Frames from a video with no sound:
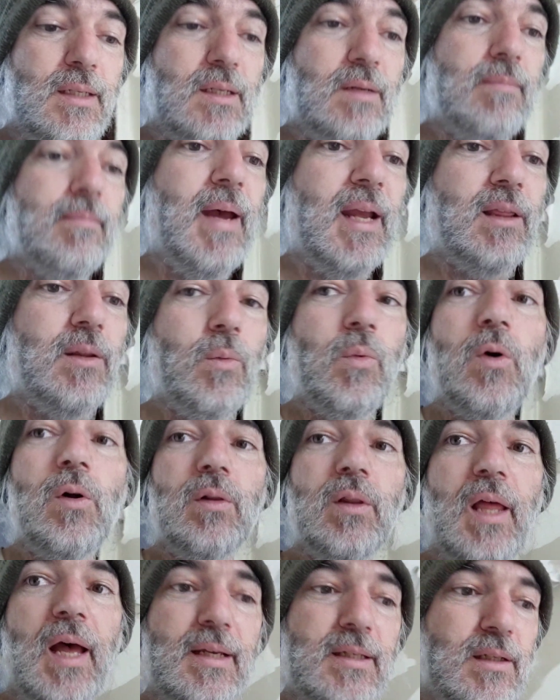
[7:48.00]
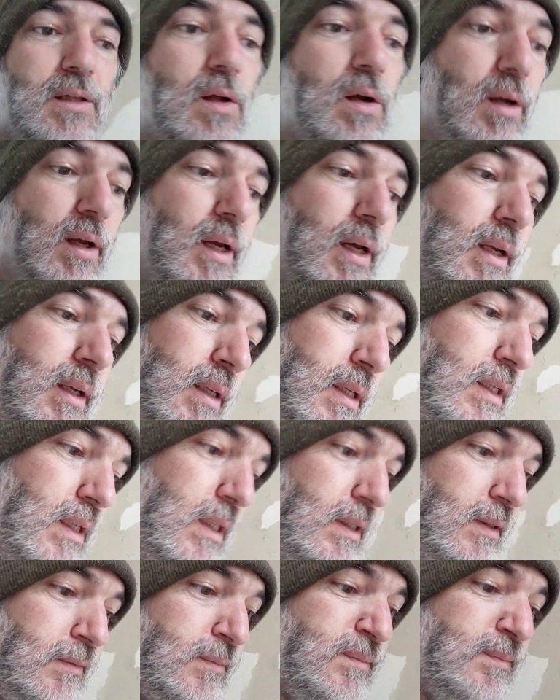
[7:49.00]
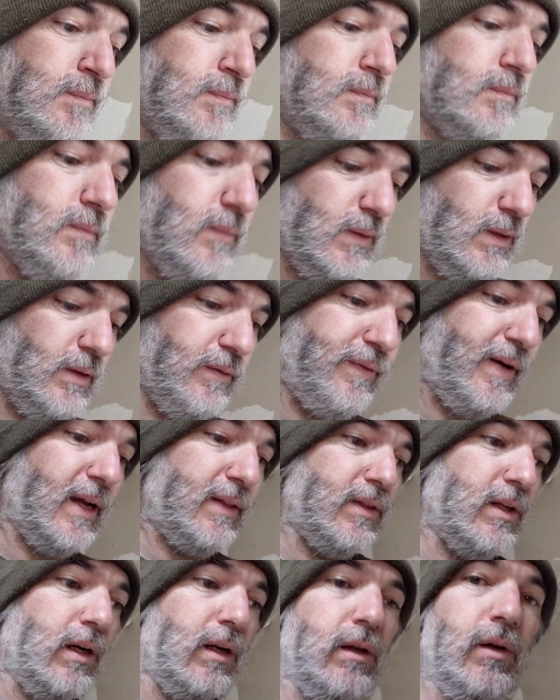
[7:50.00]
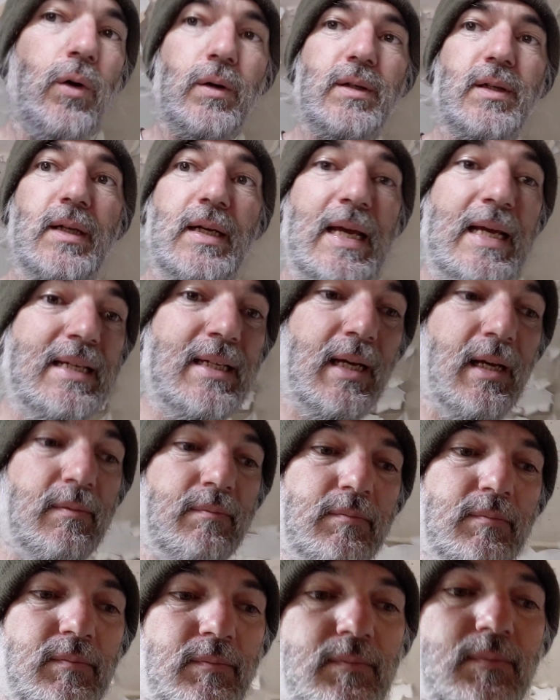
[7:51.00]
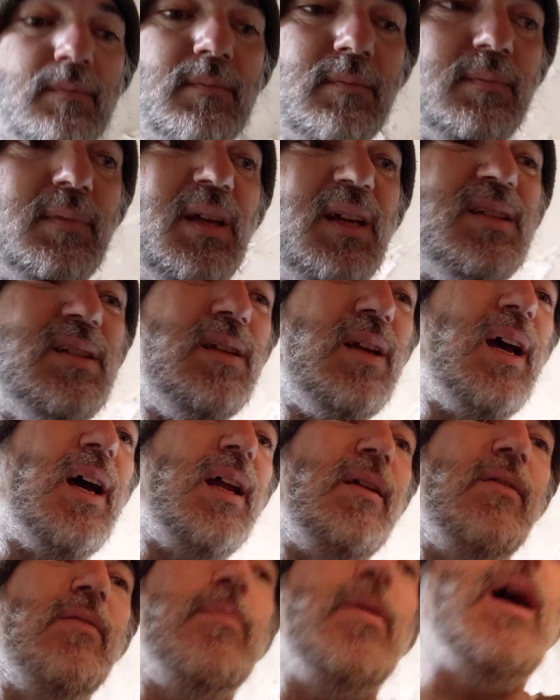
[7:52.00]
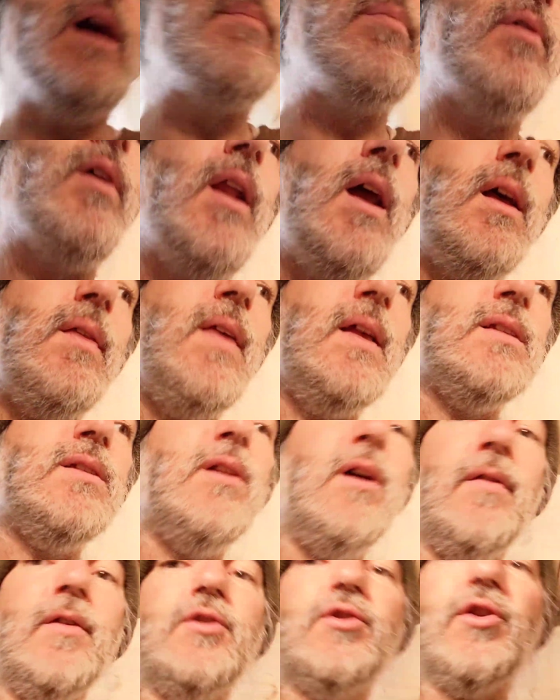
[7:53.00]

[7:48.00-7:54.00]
to make the wall last longer. The fact that it looks neater is kind of a byproduct. That's not the